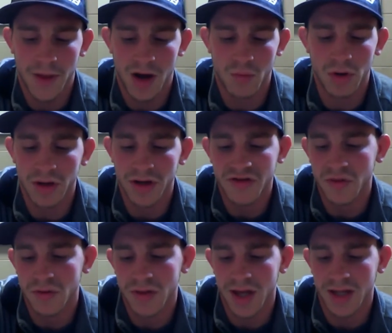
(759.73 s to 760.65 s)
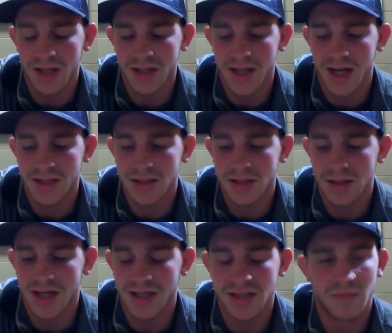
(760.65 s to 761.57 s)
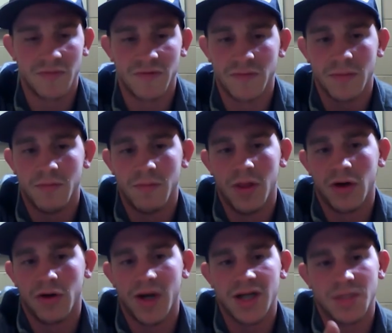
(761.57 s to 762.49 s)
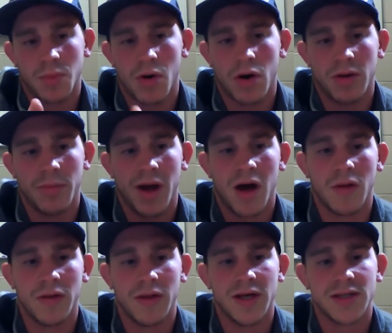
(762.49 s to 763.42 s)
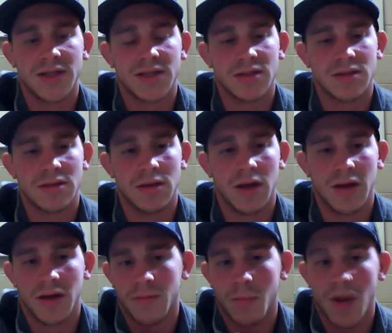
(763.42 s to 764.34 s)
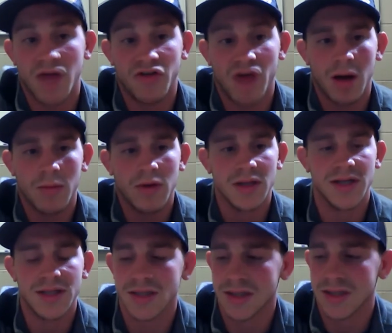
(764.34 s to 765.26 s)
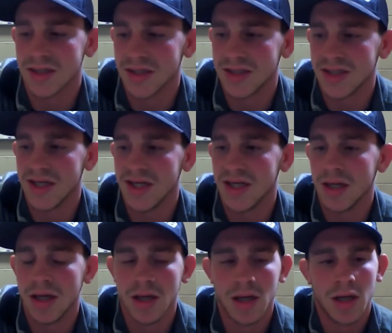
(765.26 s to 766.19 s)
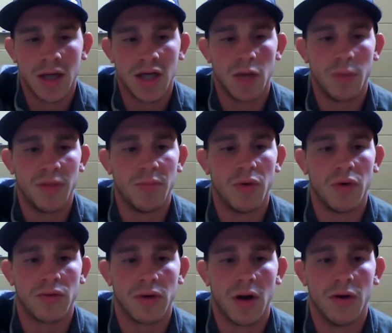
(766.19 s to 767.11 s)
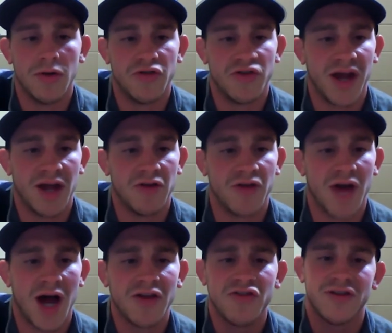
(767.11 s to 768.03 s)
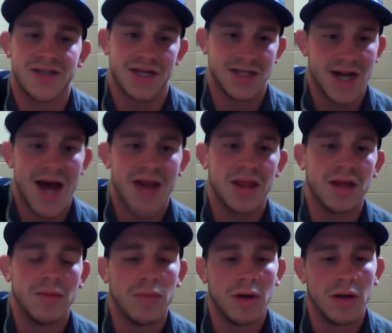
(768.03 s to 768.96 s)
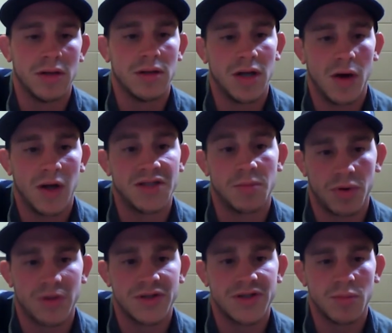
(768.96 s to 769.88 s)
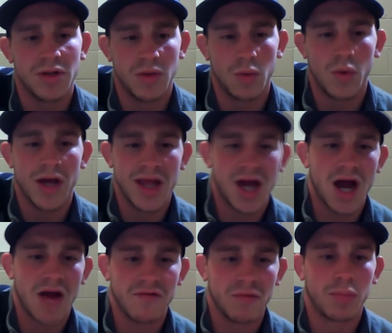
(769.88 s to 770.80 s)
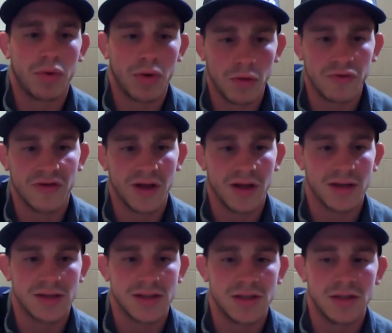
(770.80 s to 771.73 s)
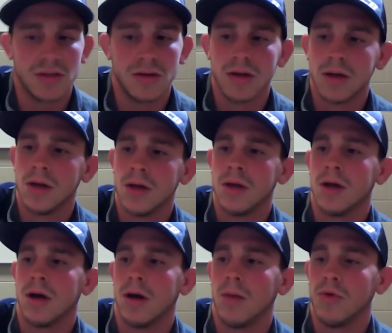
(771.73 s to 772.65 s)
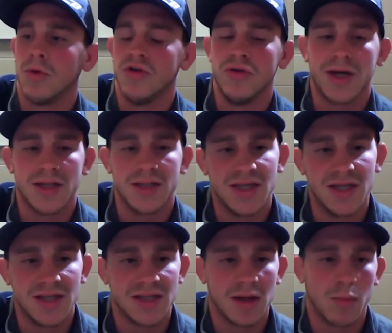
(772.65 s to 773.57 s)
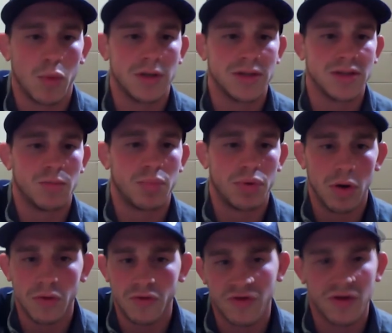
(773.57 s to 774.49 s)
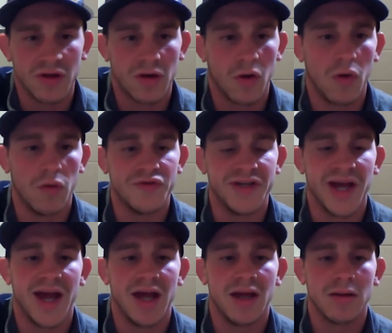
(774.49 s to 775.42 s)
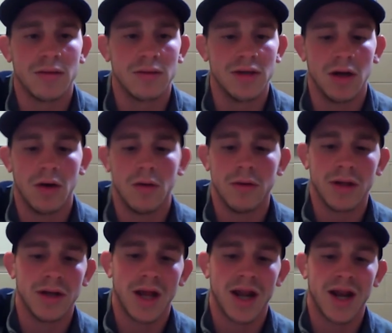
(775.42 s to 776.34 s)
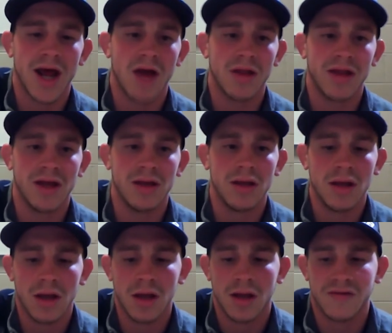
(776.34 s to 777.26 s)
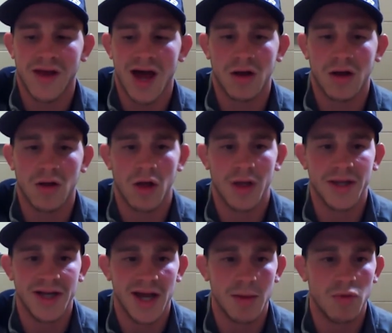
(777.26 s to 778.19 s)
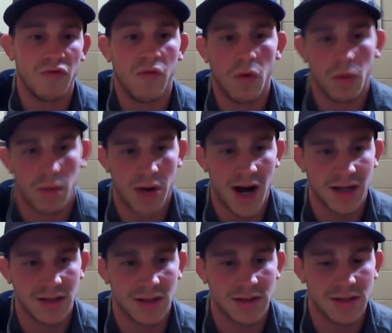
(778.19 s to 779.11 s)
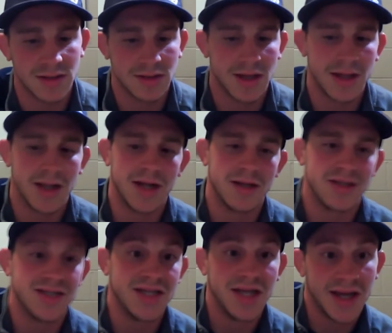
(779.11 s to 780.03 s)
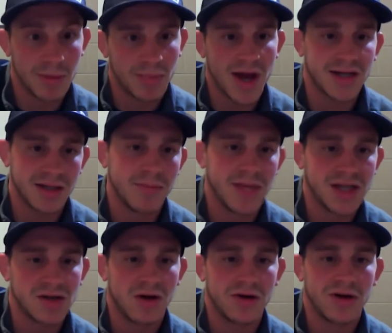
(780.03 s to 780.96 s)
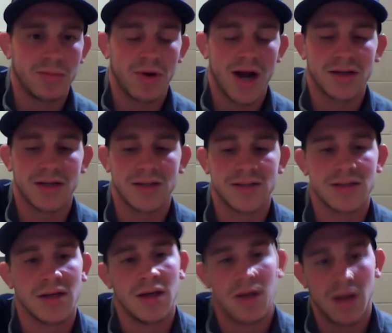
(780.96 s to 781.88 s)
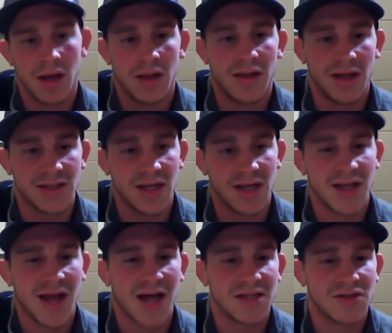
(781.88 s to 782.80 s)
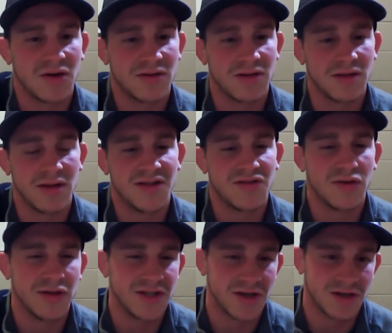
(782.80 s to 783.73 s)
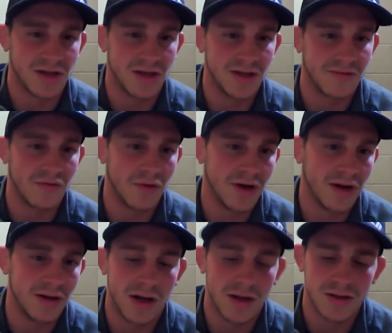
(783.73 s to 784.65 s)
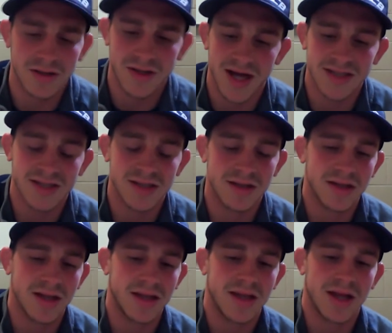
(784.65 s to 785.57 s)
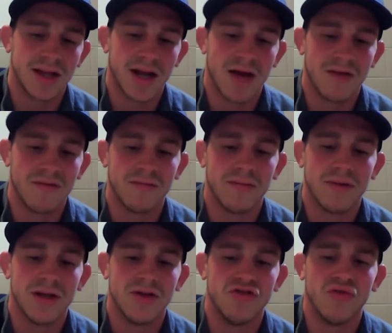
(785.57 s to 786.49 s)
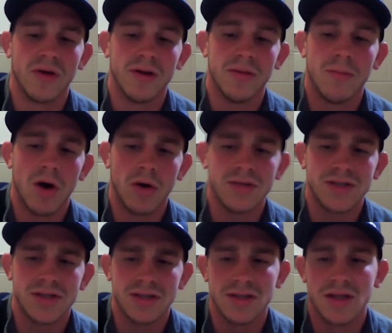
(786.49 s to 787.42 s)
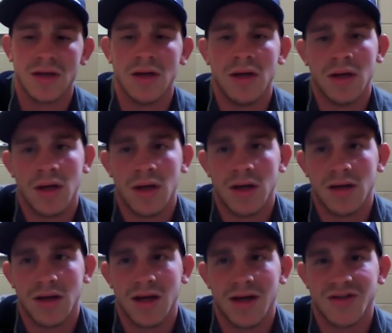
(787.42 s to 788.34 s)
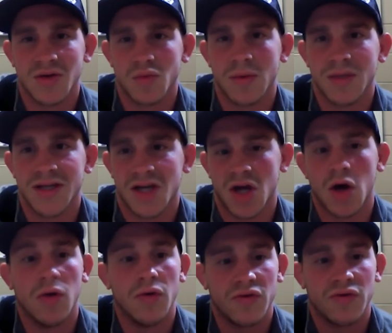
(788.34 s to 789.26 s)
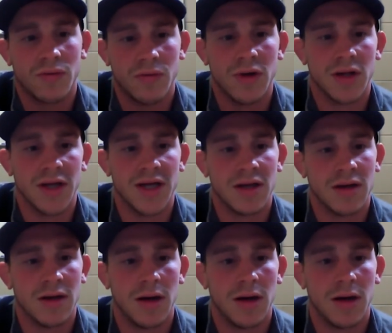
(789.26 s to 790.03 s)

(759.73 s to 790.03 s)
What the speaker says: I really do think that that's the greatest part about this. My job, at least, is to see, you know, people grow and change, not just as an athlete, but, you know, as a person, but the way they kind of approach things too. When you can see someone's approach to their whole day, you know, and how they tackle on the day before practice, and then see the impact it makes on your practice, things like that really start to click for you, you know? that's the thing that I've enjoyed the most as a coach, really.